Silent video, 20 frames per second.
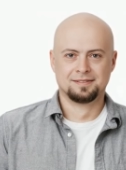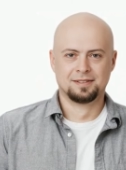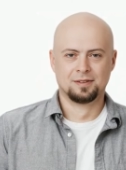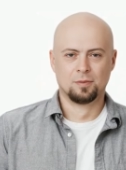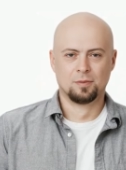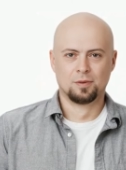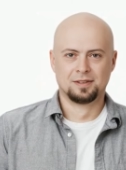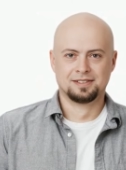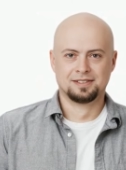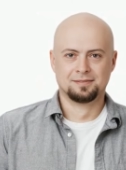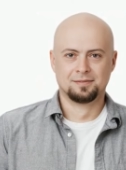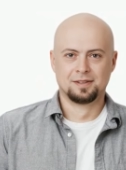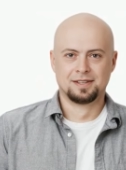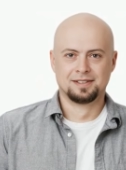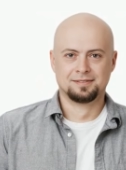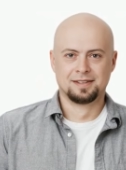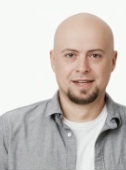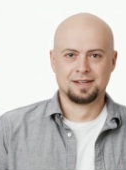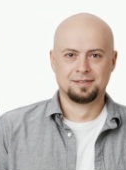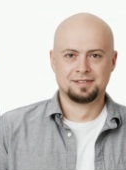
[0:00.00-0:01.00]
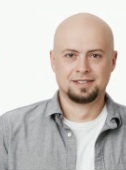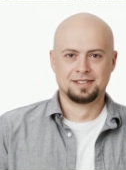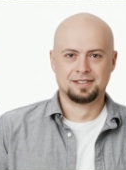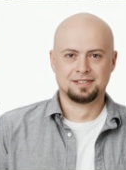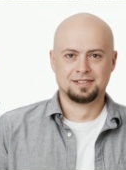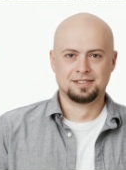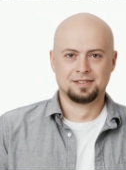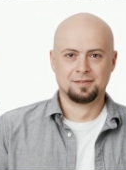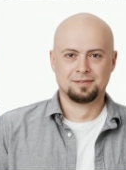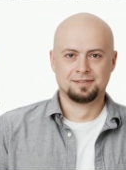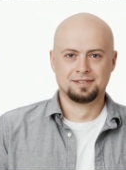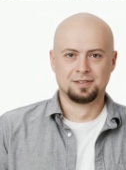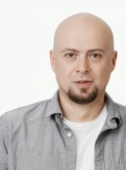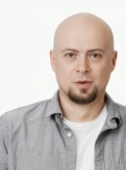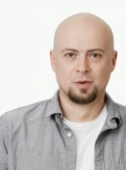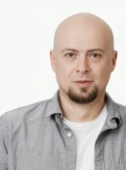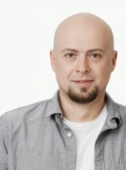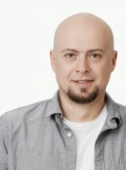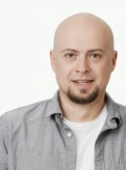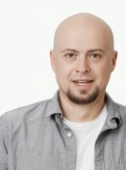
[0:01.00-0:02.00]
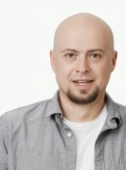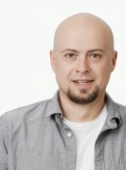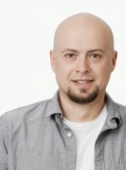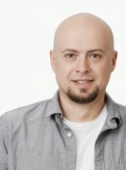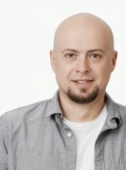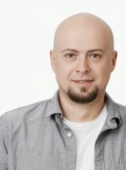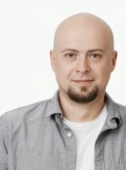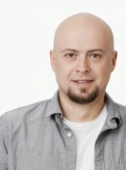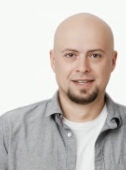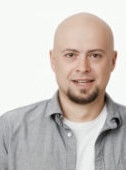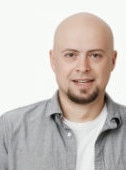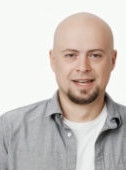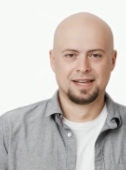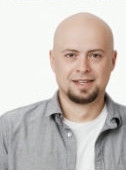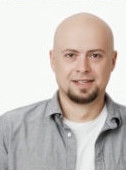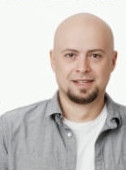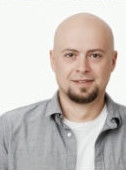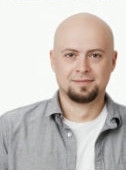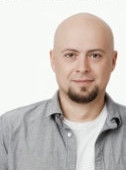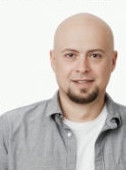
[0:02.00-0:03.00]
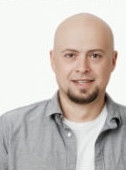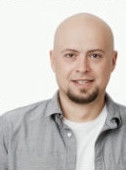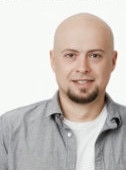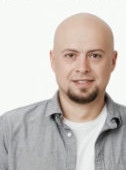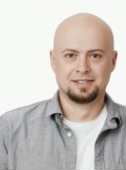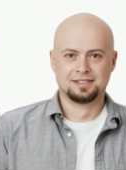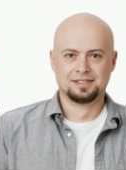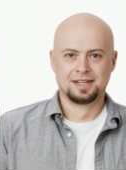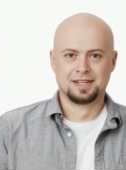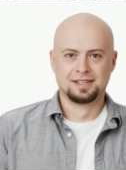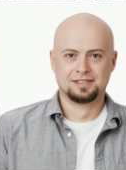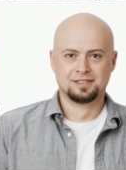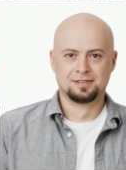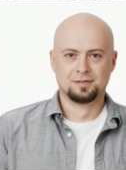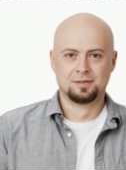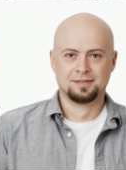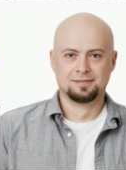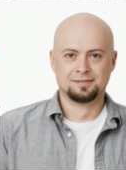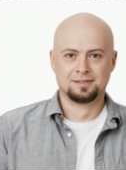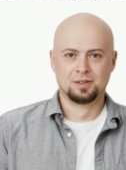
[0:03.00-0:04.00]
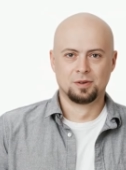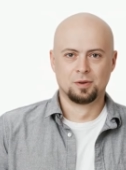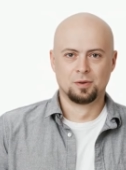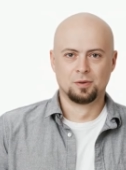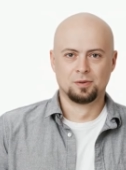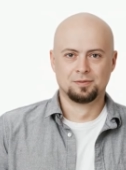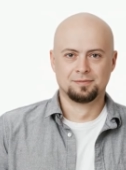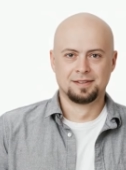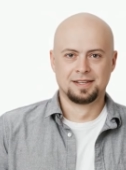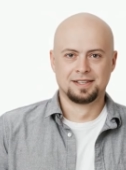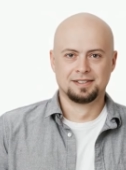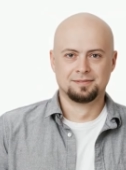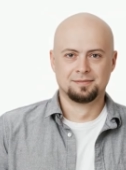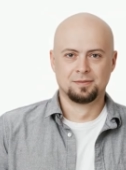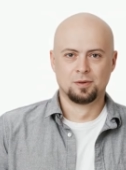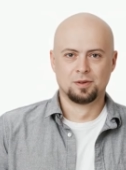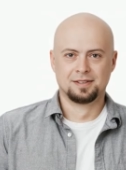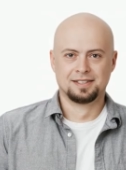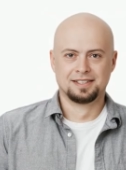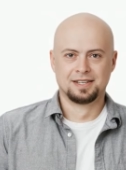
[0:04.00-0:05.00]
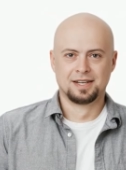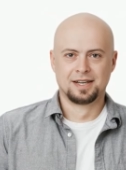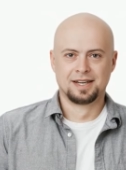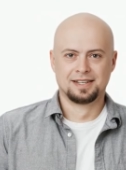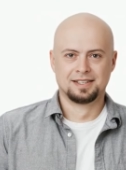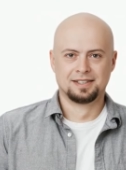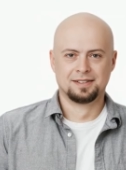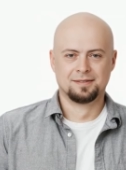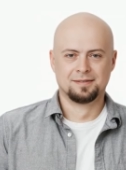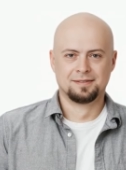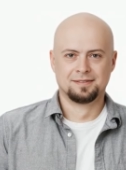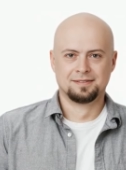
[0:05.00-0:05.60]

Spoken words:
The whispering mountains stood tall behind them, their peaks touched with gold by the morning light.